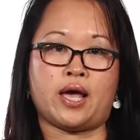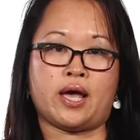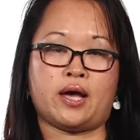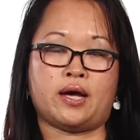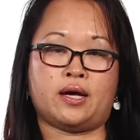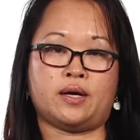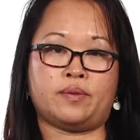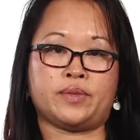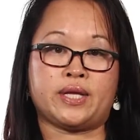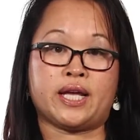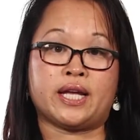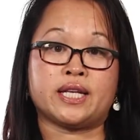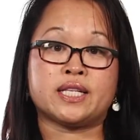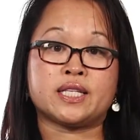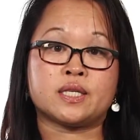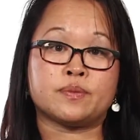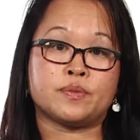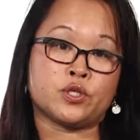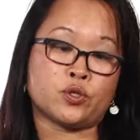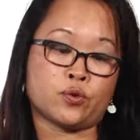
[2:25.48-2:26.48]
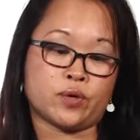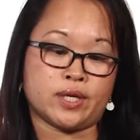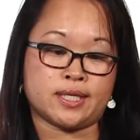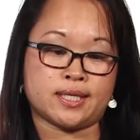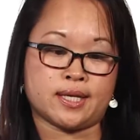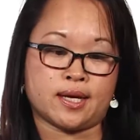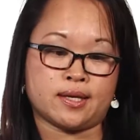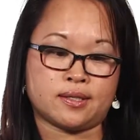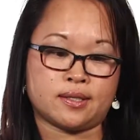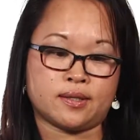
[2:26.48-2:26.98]
the anticipatory
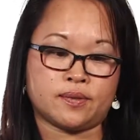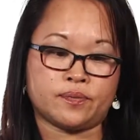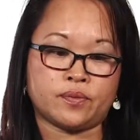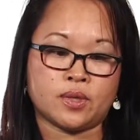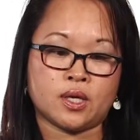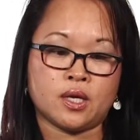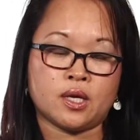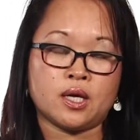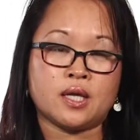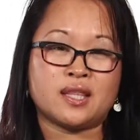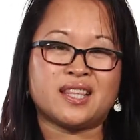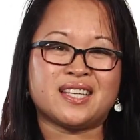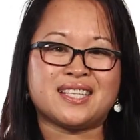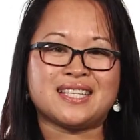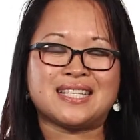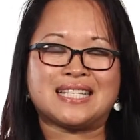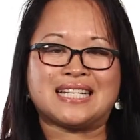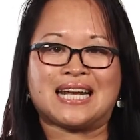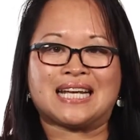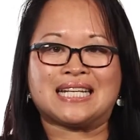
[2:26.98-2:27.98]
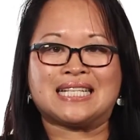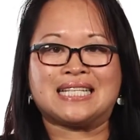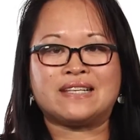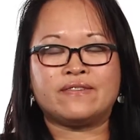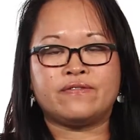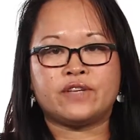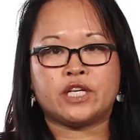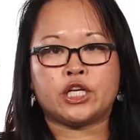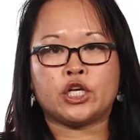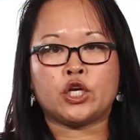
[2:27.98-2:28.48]
set. This is an
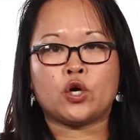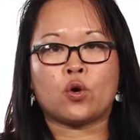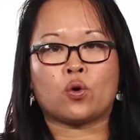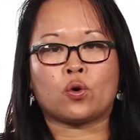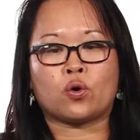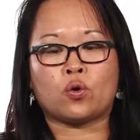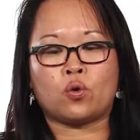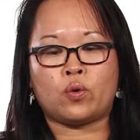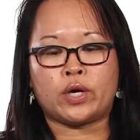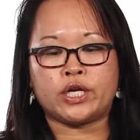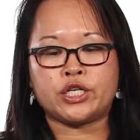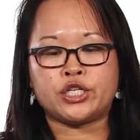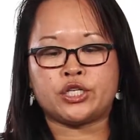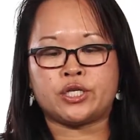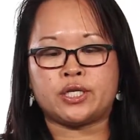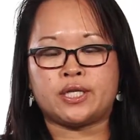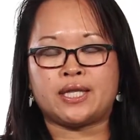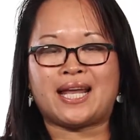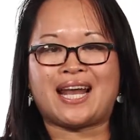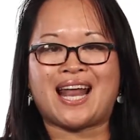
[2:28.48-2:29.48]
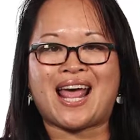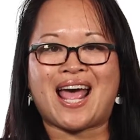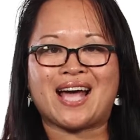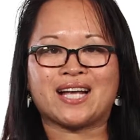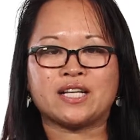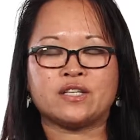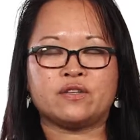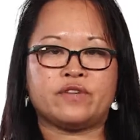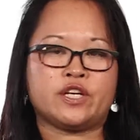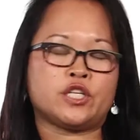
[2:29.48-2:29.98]
activity or question that
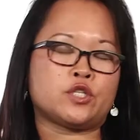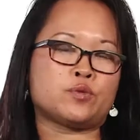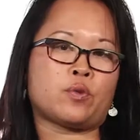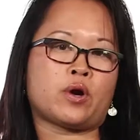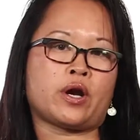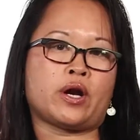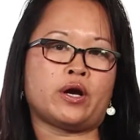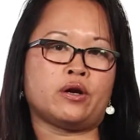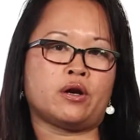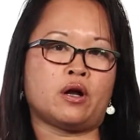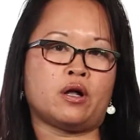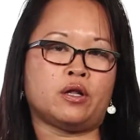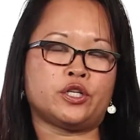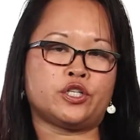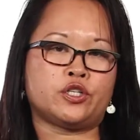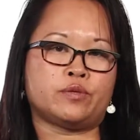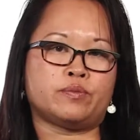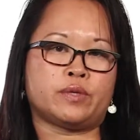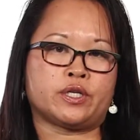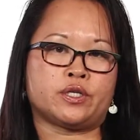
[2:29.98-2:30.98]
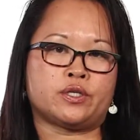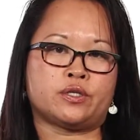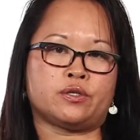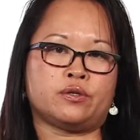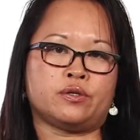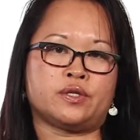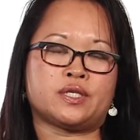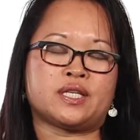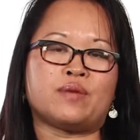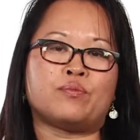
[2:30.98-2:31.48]
activates prior knowledge among
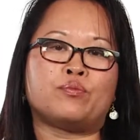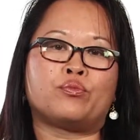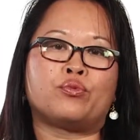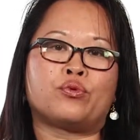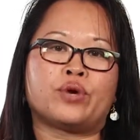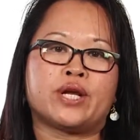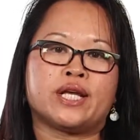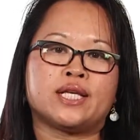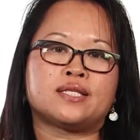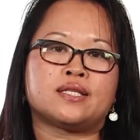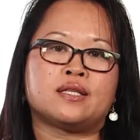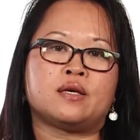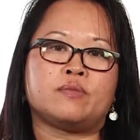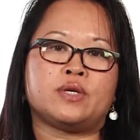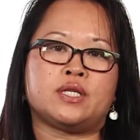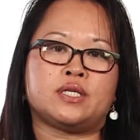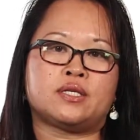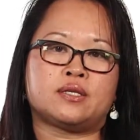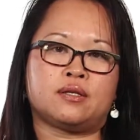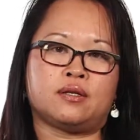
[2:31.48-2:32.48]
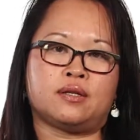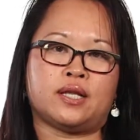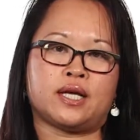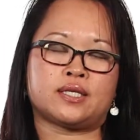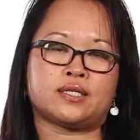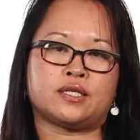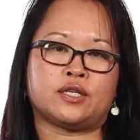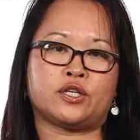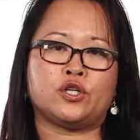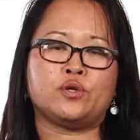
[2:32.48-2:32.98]
students and brings them into the
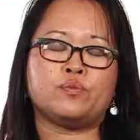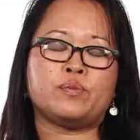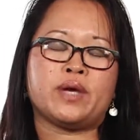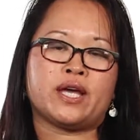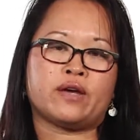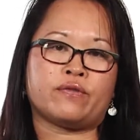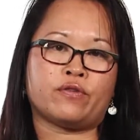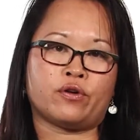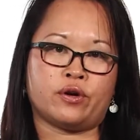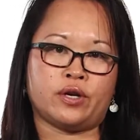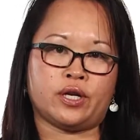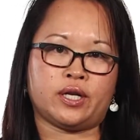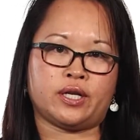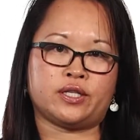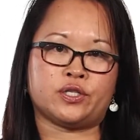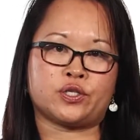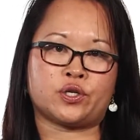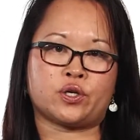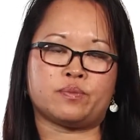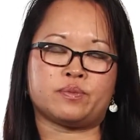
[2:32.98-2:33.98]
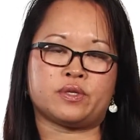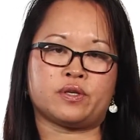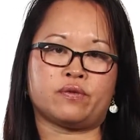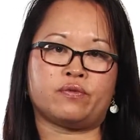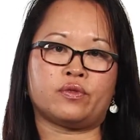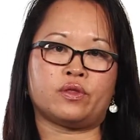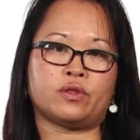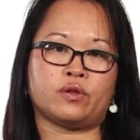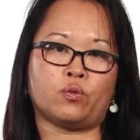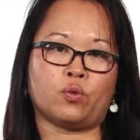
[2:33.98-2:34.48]
lesson. You may have heard it in terms of
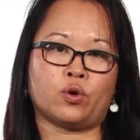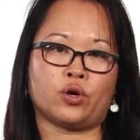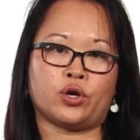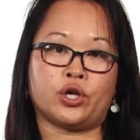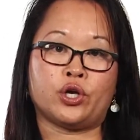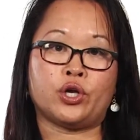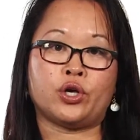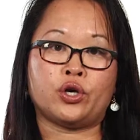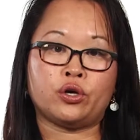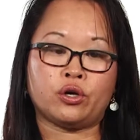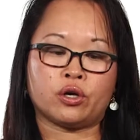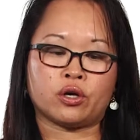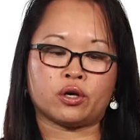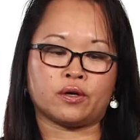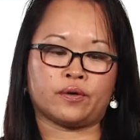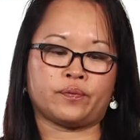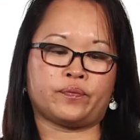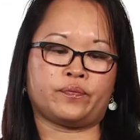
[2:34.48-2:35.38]
the word hook.